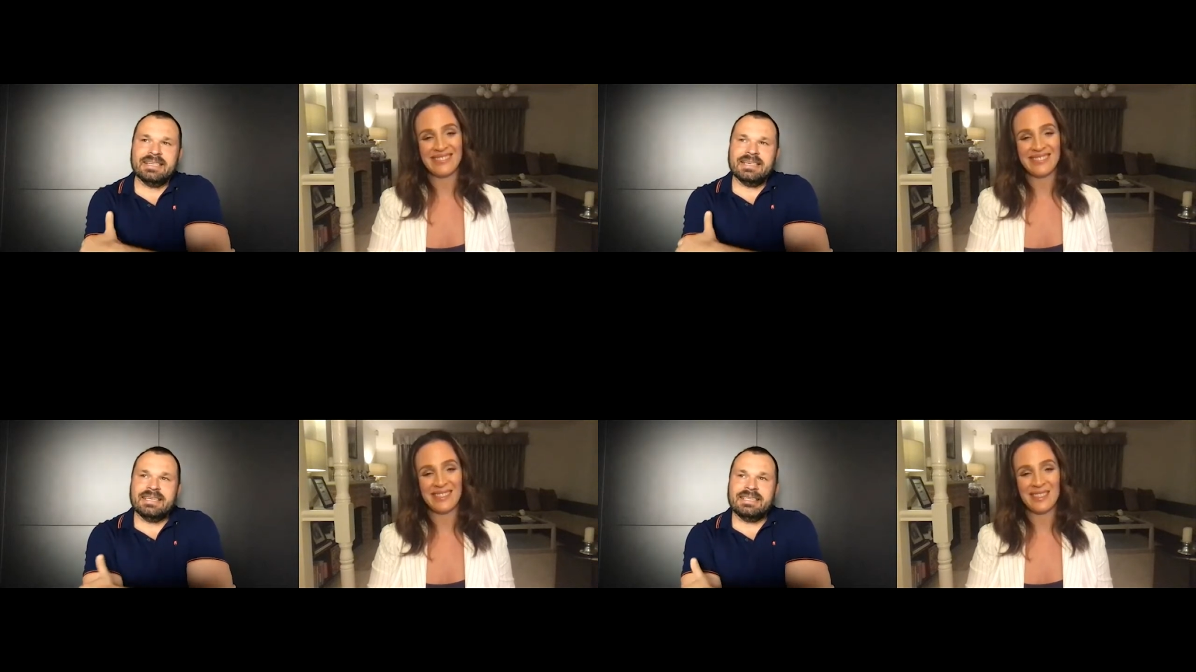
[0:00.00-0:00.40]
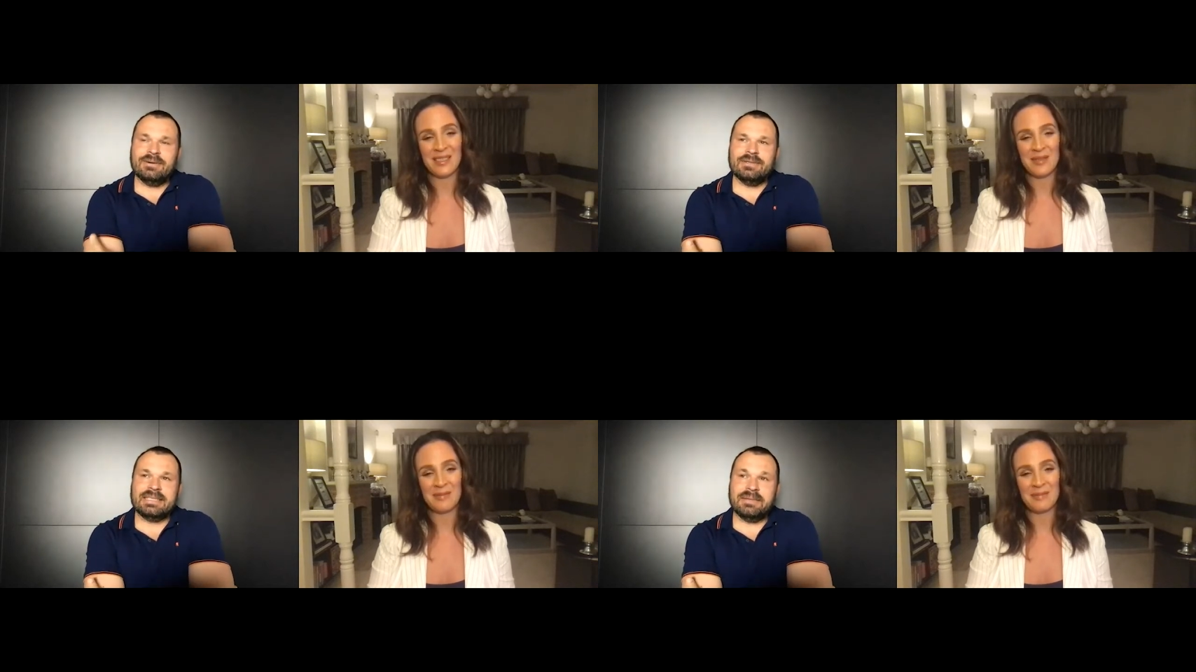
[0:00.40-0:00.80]
Speaker 1: that
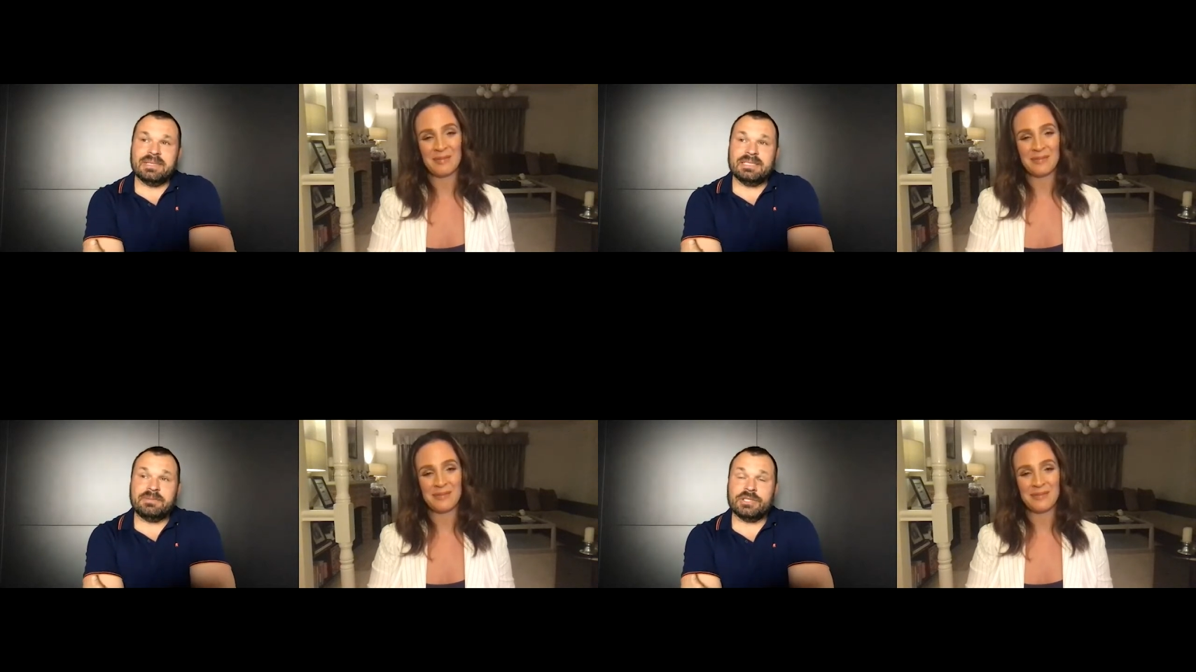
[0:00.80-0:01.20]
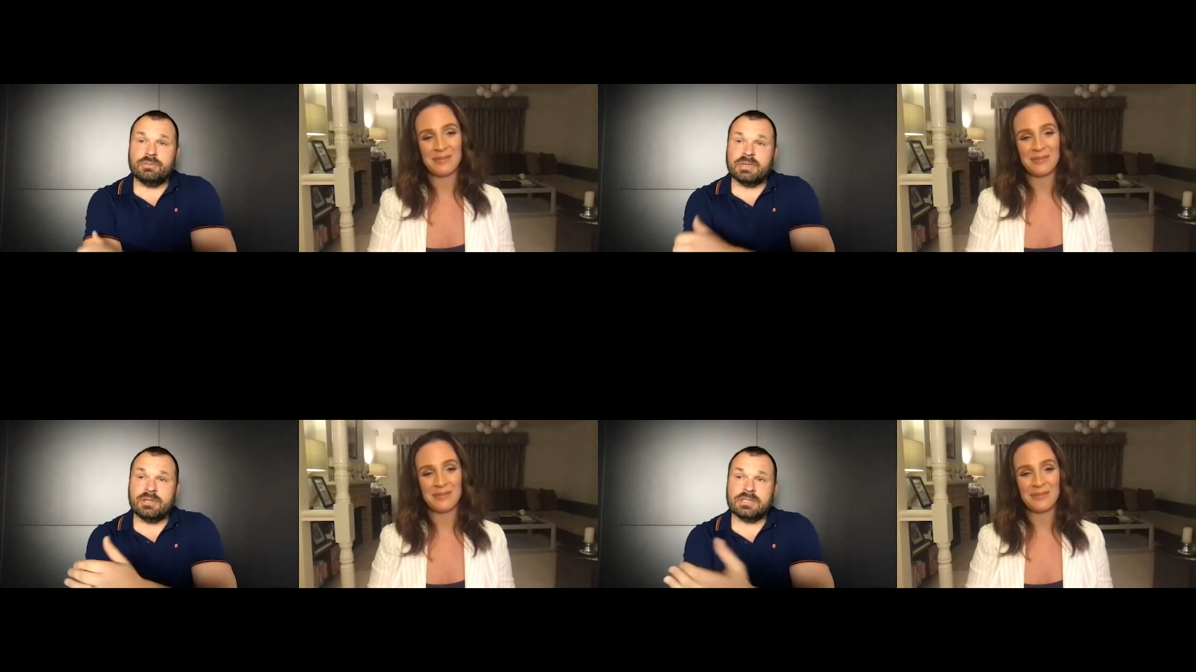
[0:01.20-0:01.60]
was something special
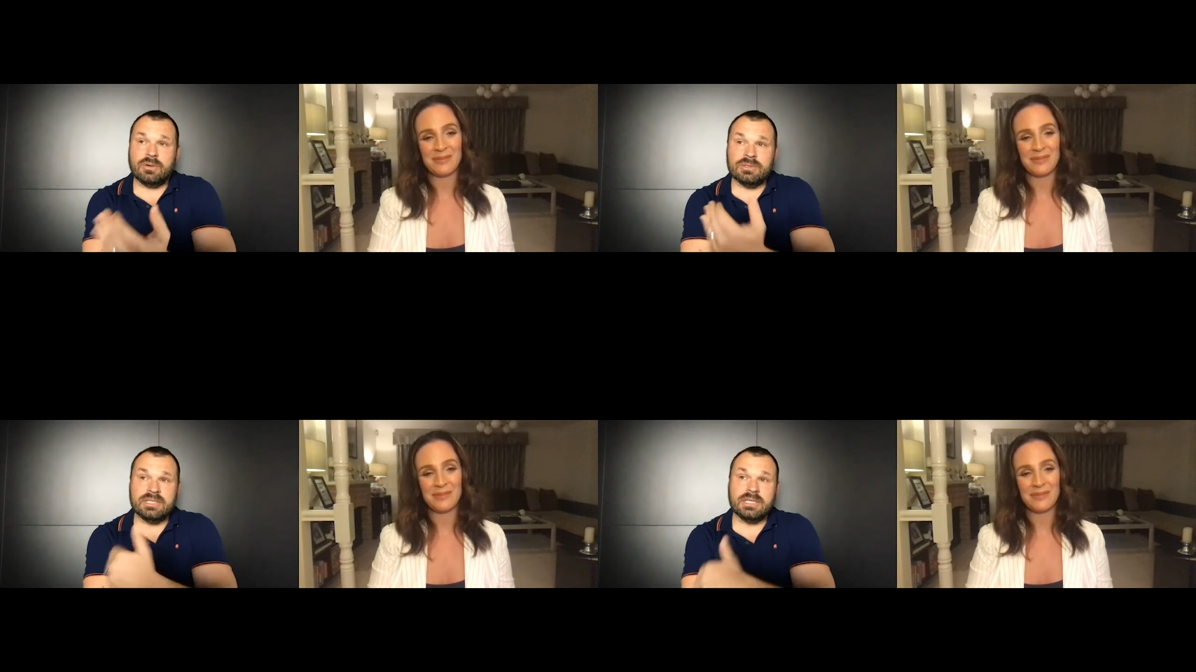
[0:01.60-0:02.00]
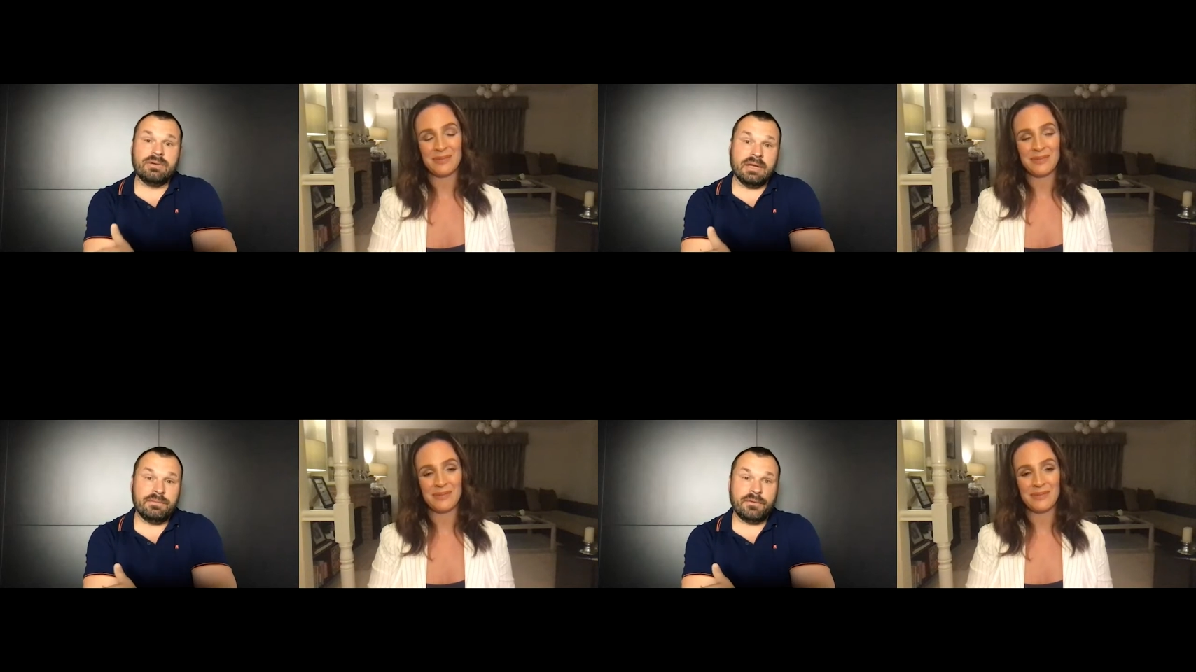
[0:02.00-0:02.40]
because I was in the
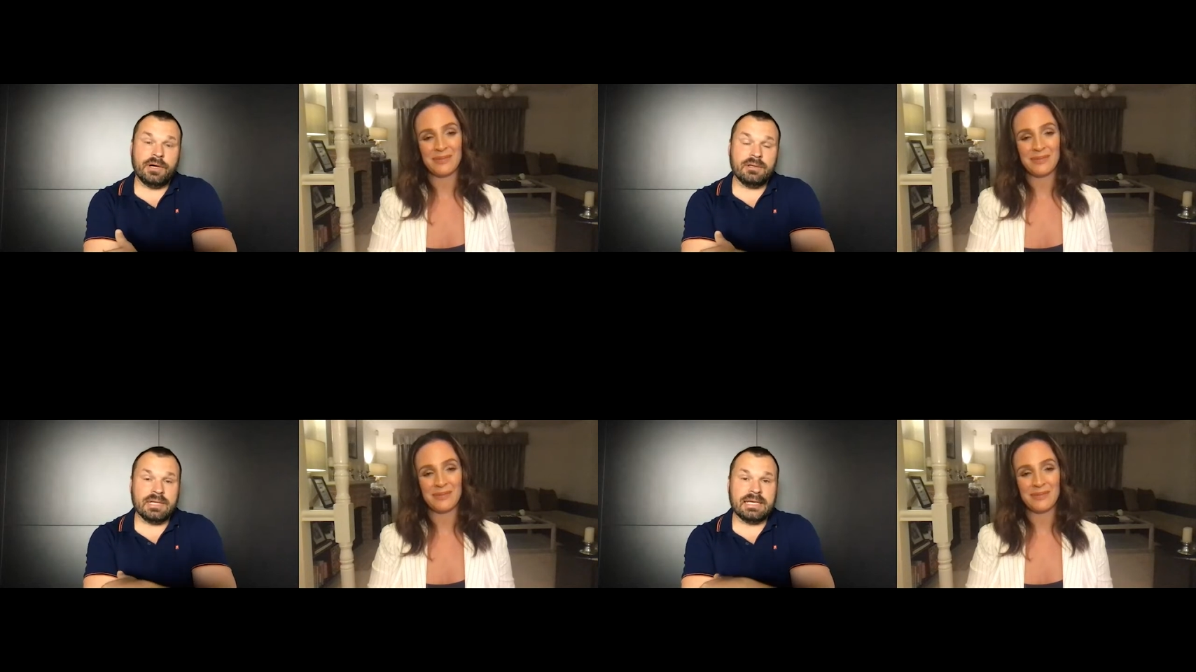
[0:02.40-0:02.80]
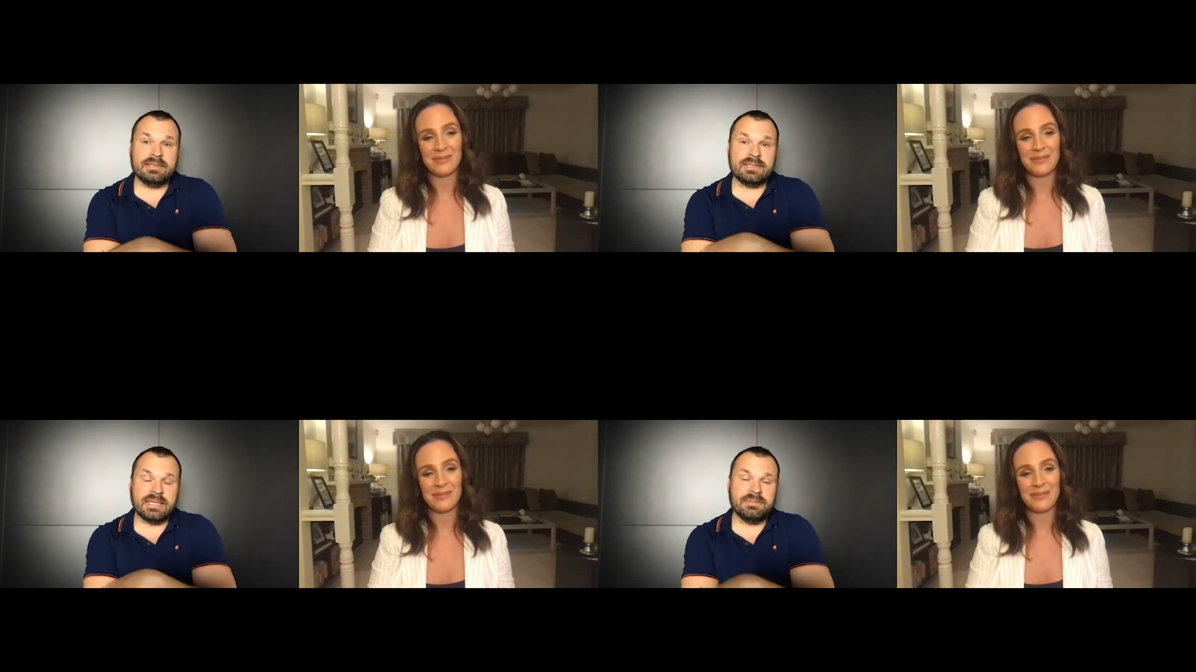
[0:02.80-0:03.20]
grand final
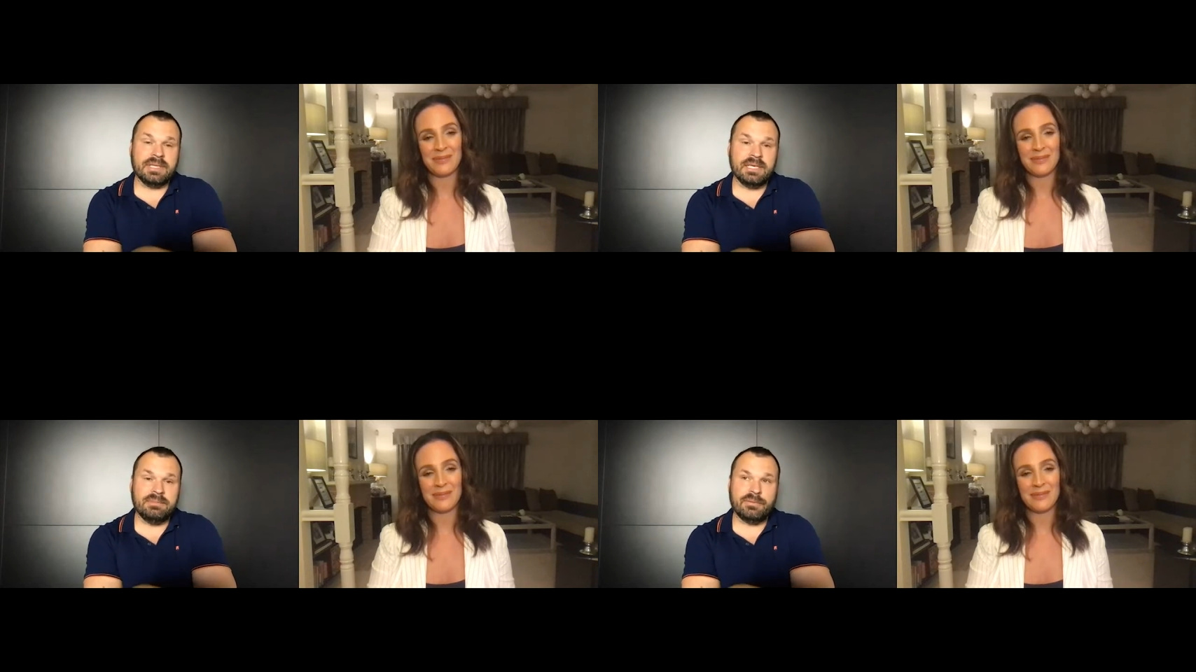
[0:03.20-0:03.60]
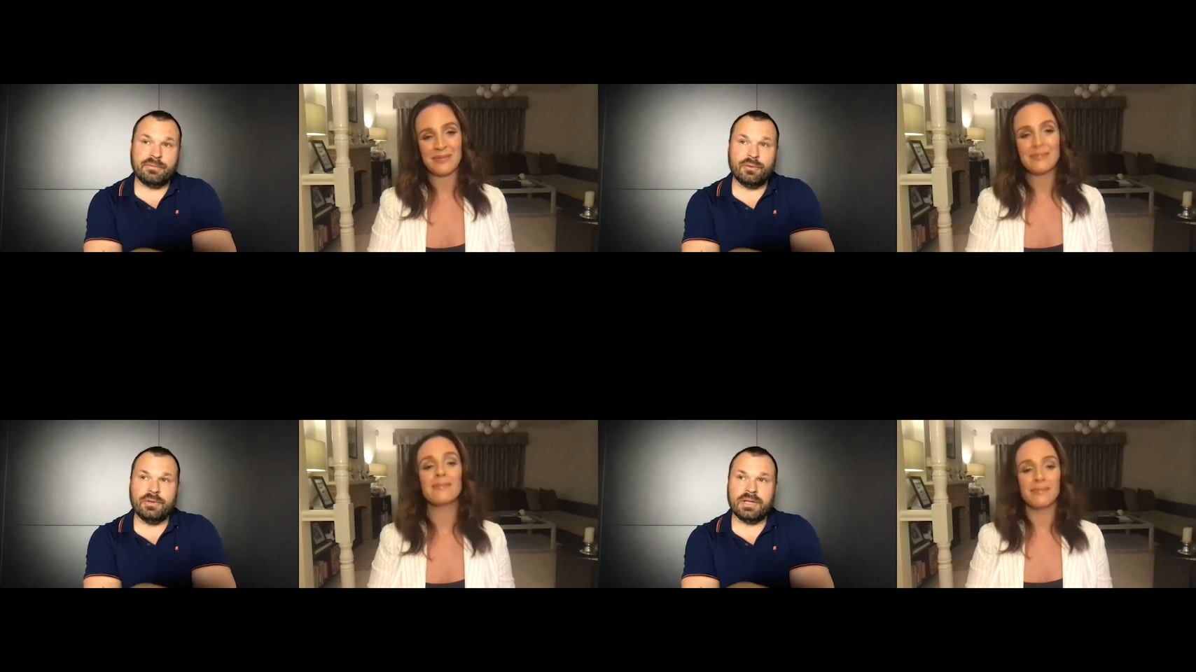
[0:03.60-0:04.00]
against them the year
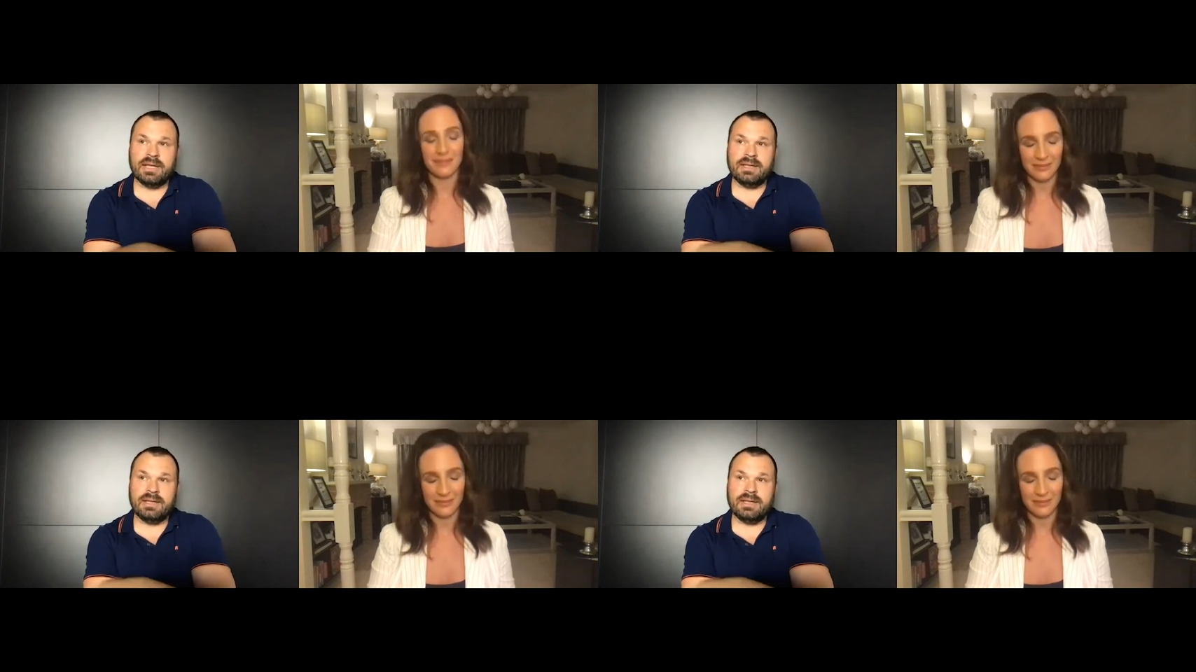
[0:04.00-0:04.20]
before that,